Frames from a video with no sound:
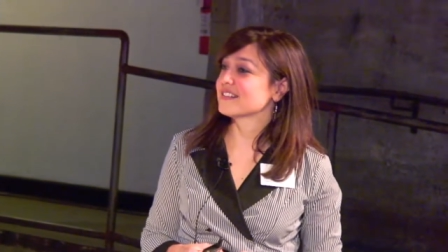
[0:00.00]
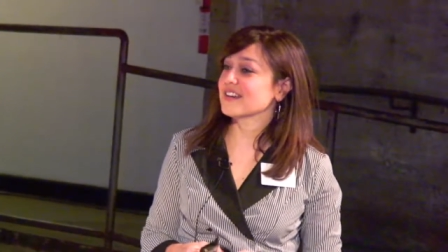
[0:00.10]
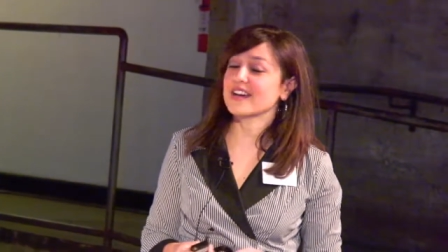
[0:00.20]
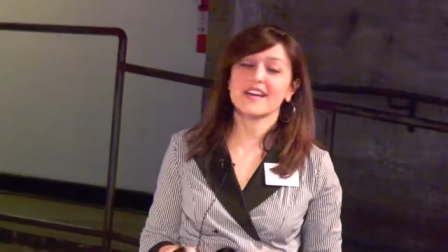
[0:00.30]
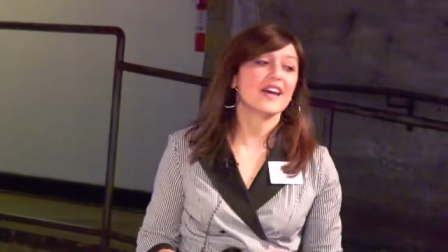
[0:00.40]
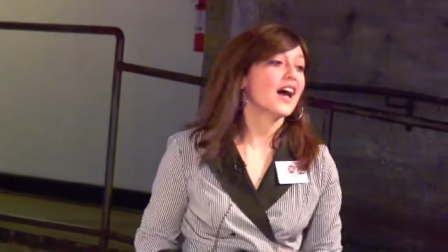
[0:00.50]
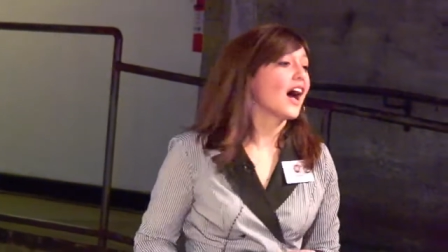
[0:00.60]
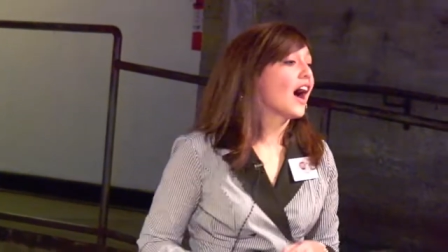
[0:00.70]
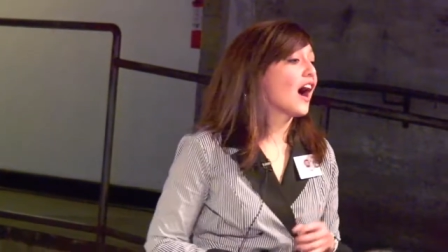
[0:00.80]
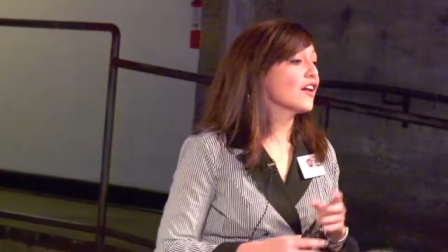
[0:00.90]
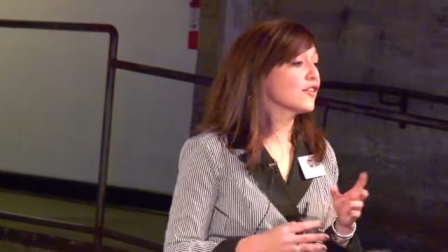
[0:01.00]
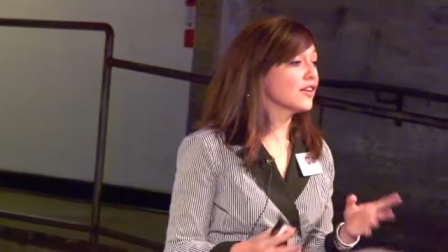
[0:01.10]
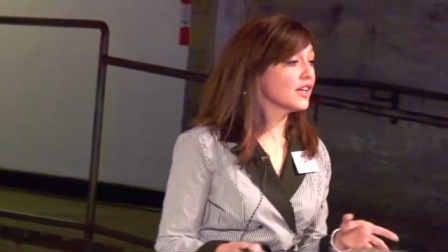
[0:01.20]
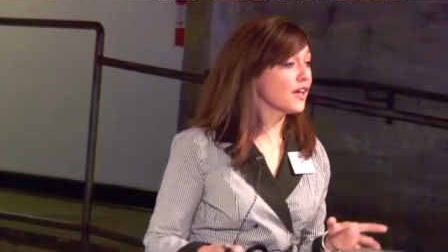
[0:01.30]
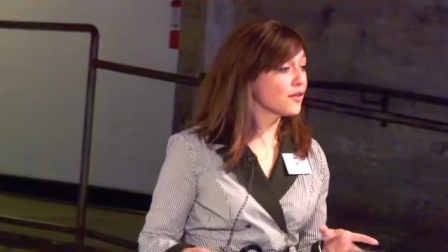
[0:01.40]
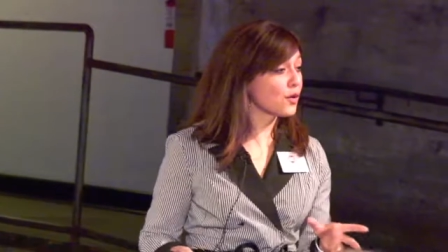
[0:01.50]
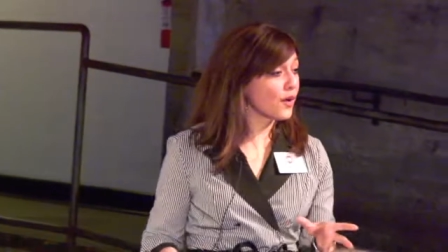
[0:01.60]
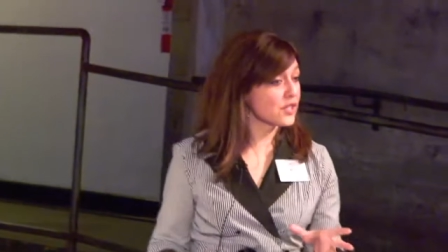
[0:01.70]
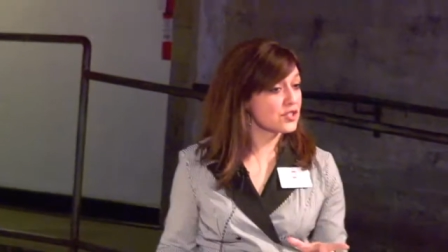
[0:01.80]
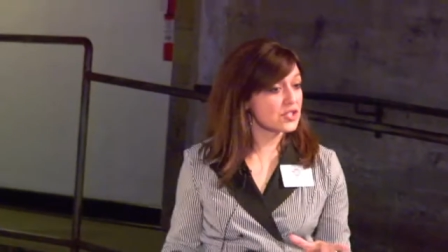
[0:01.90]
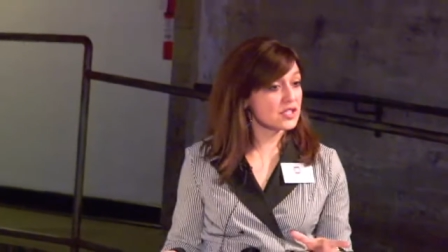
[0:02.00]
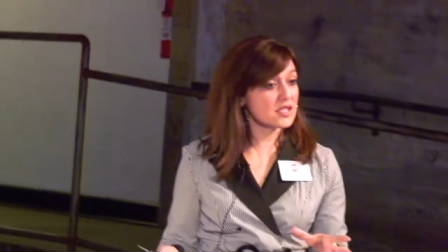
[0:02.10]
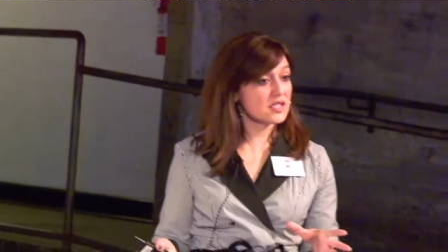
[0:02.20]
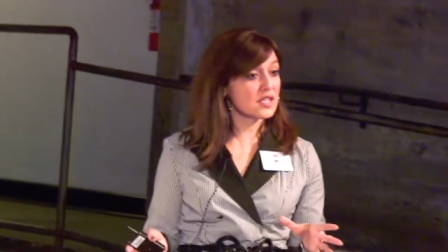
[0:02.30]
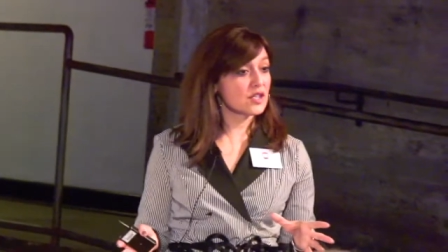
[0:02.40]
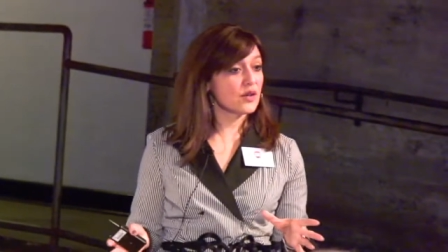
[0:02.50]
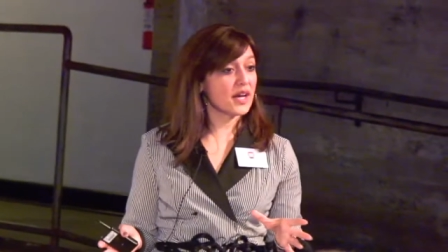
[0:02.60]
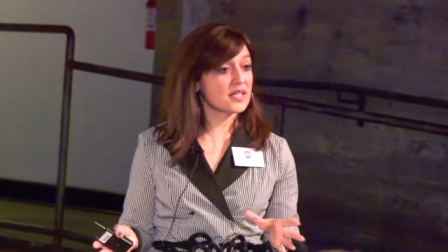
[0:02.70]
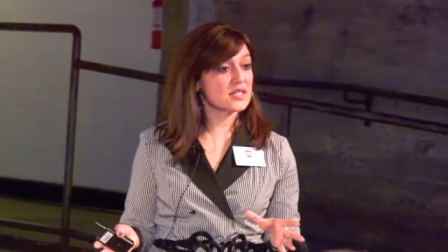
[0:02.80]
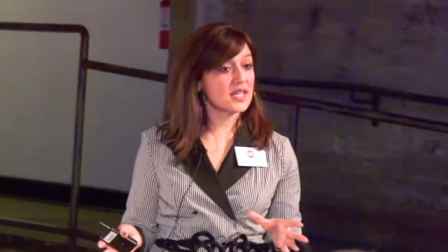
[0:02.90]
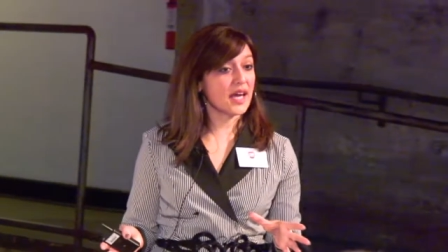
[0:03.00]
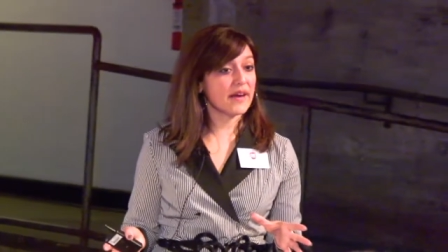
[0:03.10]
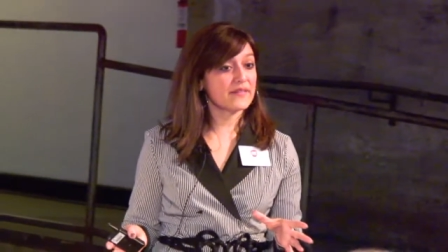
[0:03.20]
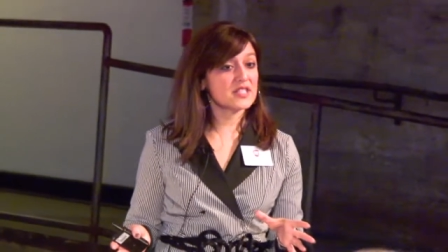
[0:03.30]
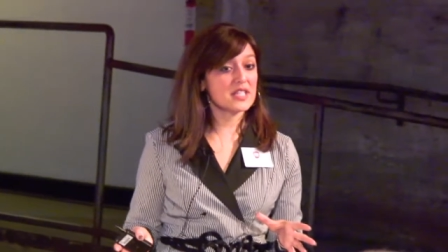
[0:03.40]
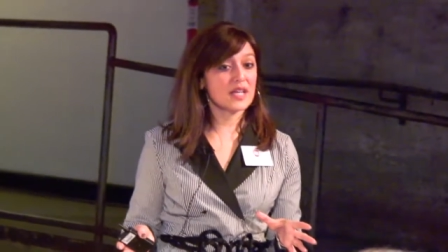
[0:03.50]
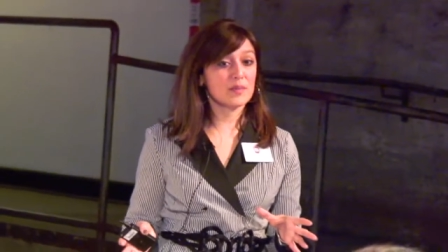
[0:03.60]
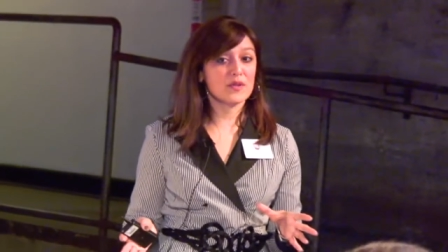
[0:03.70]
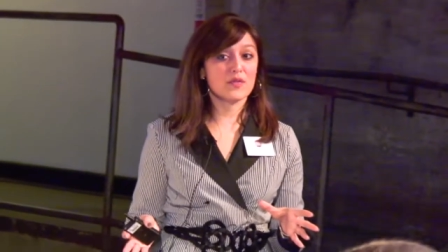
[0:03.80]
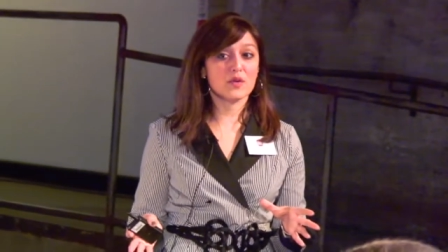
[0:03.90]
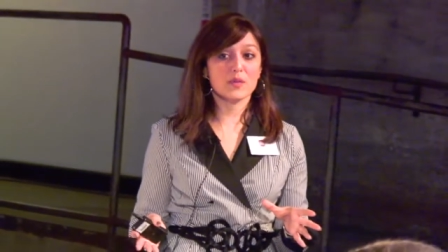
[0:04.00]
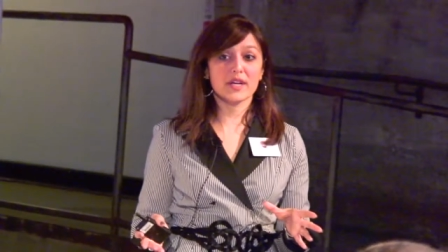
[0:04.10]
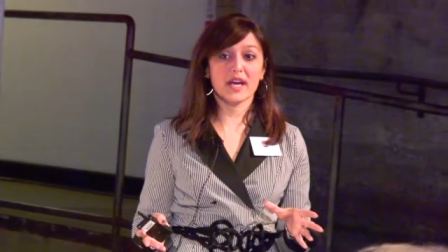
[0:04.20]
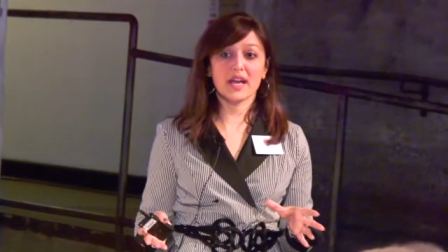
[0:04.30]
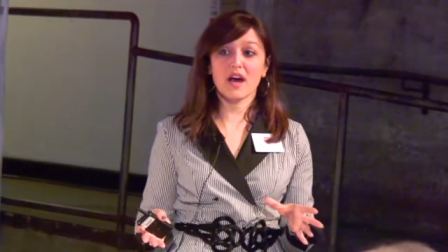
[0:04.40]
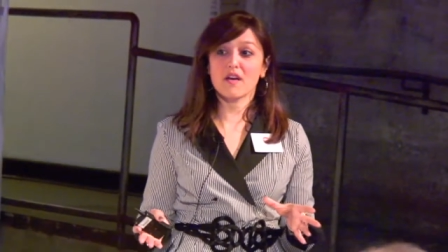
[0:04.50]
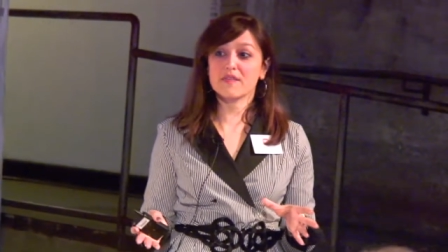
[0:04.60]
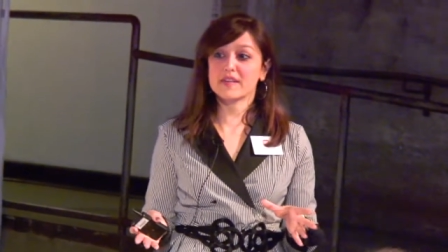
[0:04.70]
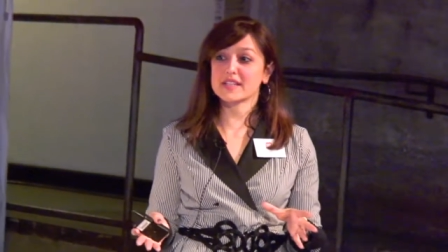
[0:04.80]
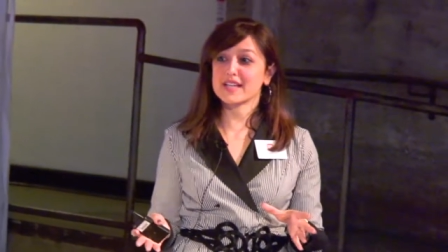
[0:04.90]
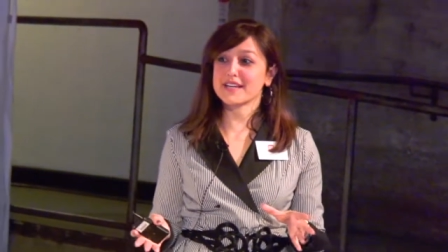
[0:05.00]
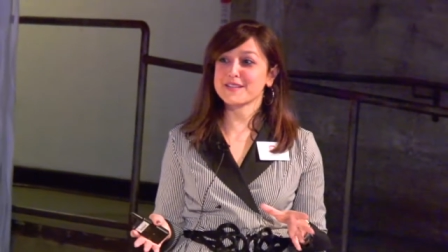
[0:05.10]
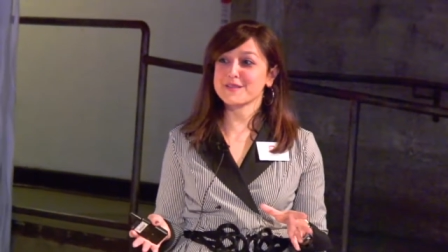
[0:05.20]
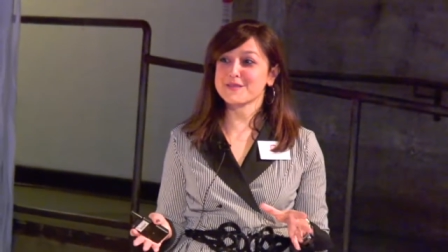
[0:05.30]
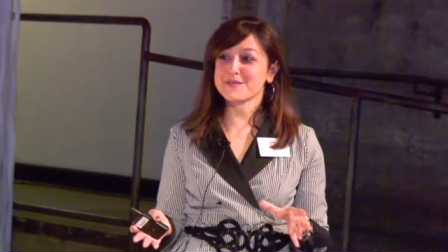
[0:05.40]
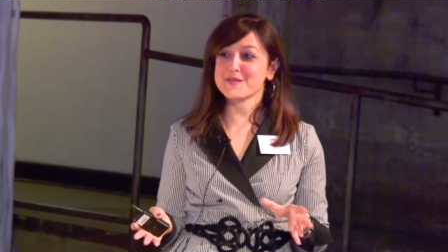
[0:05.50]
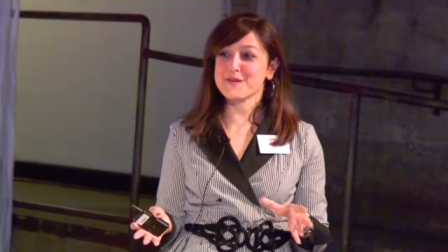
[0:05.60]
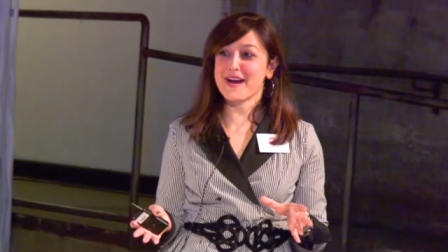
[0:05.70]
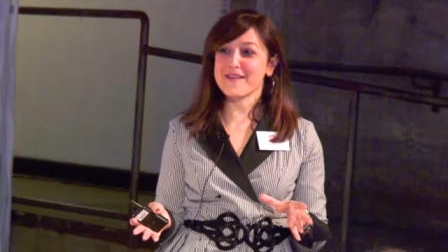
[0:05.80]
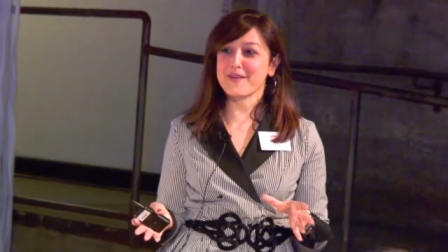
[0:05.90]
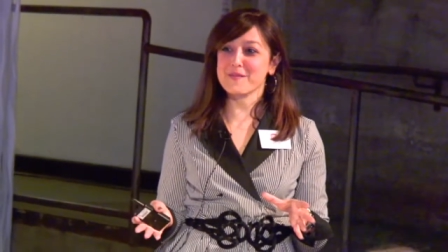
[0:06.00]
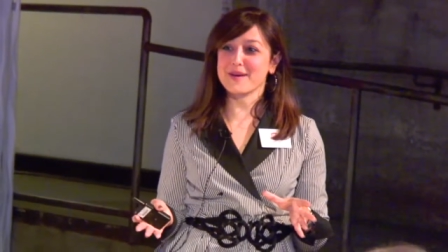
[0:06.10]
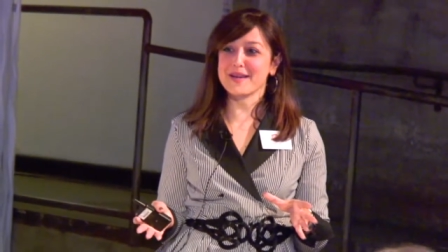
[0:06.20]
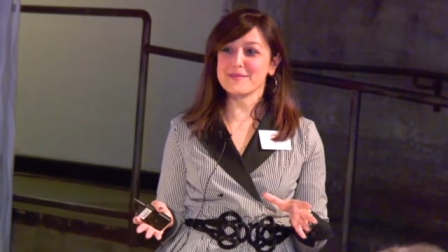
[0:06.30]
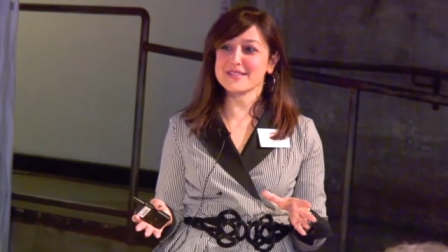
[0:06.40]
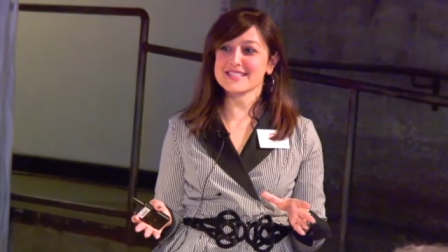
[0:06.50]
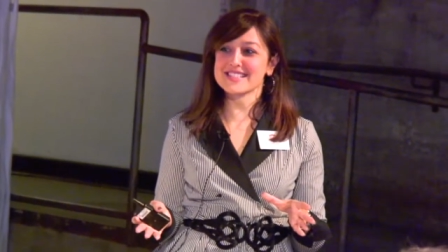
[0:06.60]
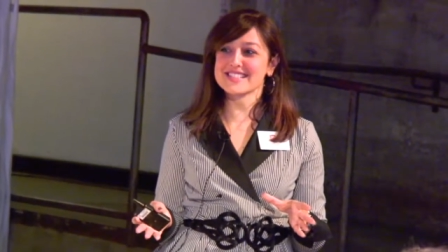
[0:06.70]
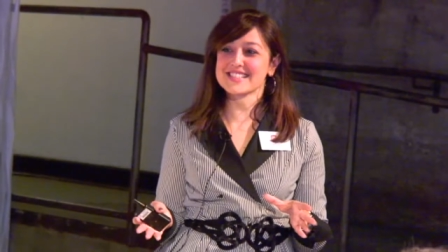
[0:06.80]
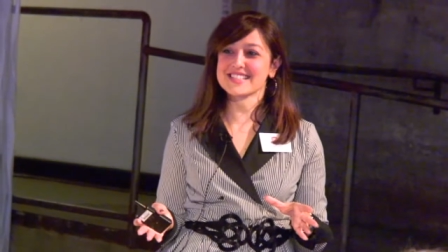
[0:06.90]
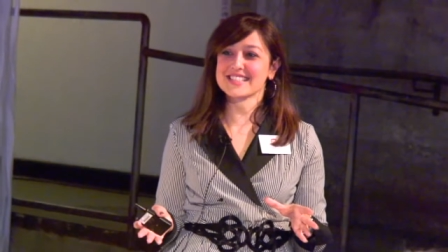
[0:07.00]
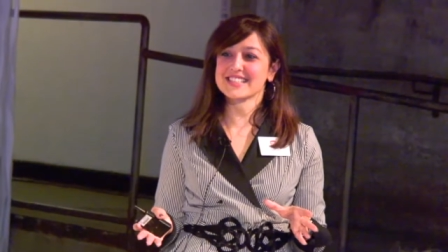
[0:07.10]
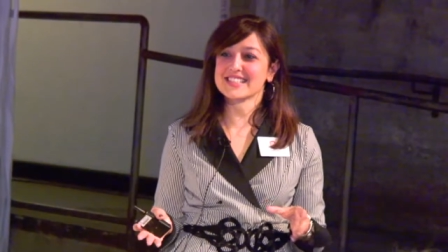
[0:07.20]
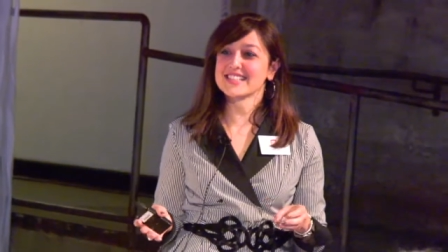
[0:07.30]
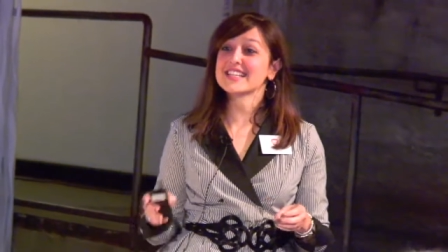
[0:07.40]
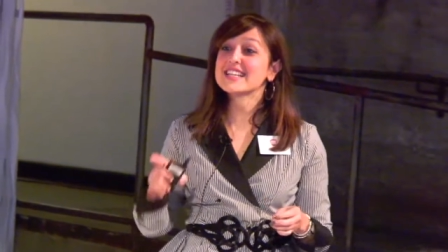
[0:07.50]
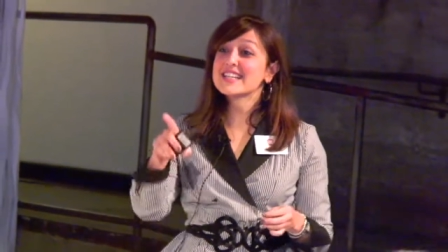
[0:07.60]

Okay. Are there any other questions that you guys have today before we head off and let you drive our big mm-hmm.